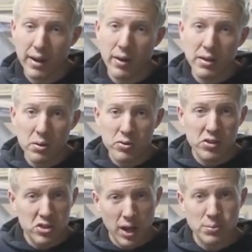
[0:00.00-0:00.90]
Now I used
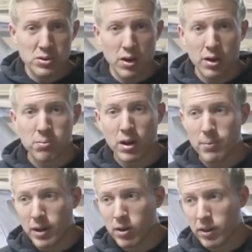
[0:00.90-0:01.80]
a chop saw
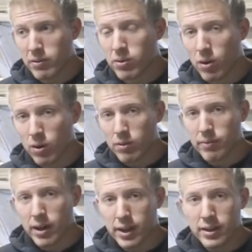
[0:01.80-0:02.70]
primarily for all
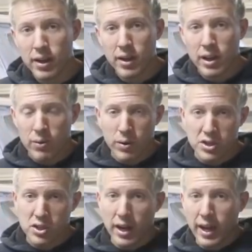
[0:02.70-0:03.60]
of mine,
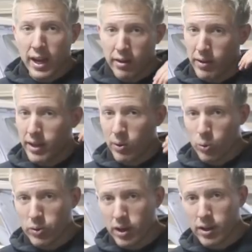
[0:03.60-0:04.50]
which I have a
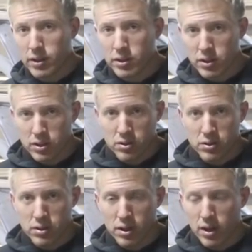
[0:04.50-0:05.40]
cold cut
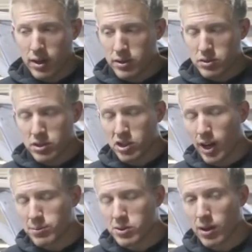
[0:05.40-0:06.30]

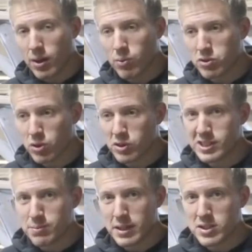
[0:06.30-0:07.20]
chop saw, so
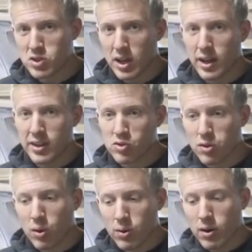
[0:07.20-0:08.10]
it spins at a
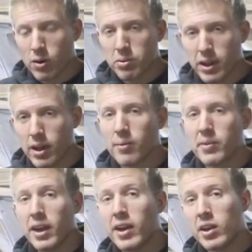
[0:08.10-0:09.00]
slower
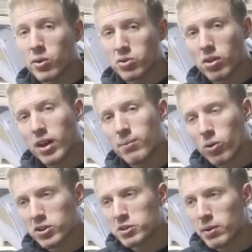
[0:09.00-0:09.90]
RPM. Those are a lot
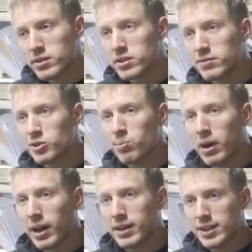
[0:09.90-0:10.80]
more expensive to
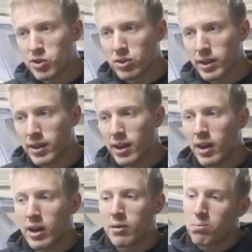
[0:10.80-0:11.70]
buy initially,
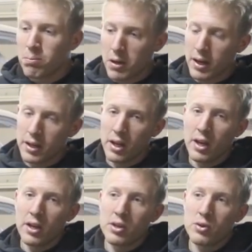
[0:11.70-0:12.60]
but
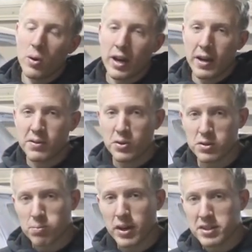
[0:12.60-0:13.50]
you don't have to
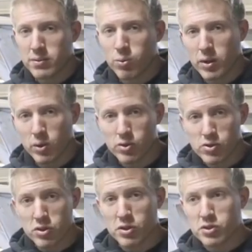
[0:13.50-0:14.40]
use abrasive
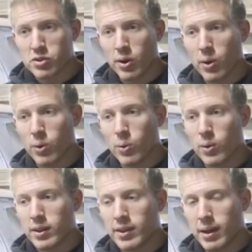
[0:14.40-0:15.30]
wheels,
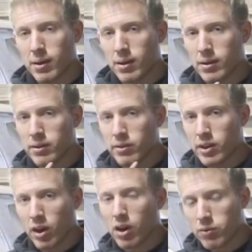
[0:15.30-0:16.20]
so the
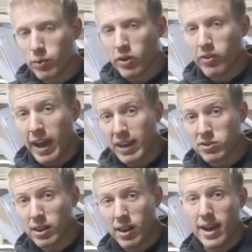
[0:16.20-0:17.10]
cutoff wheels
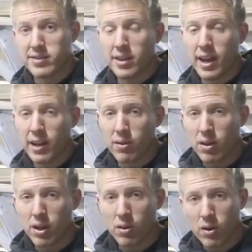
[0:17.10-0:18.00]
actually last a heck of a
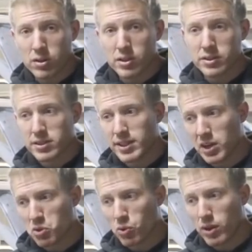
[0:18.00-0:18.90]
lot longer because it's
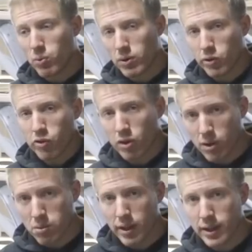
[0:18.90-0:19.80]
actually a real
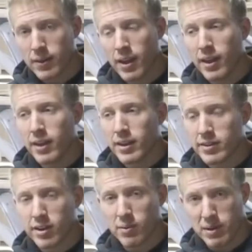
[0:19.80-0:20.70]
saw blade.
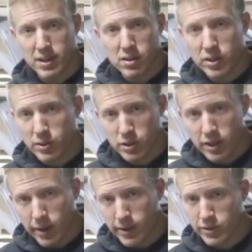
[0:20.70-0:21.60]
It's gonna make cleaner
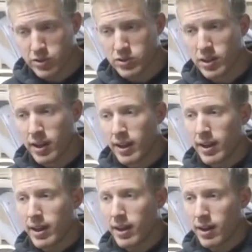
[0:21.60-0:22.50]
cuts.
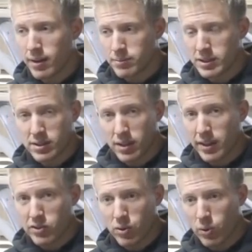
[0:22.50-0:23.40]
It's
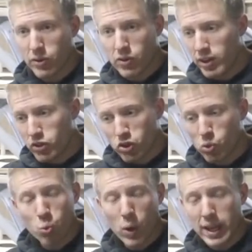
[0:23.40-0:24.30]
less noise and it's
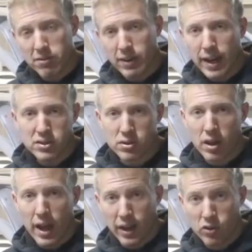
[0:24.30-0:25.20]
just way faster
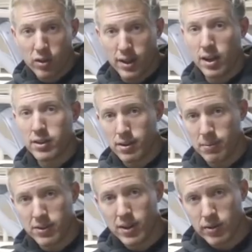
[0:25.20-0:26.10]
to actually cut the
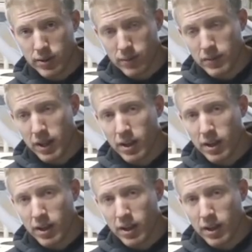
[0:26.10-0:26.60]
material.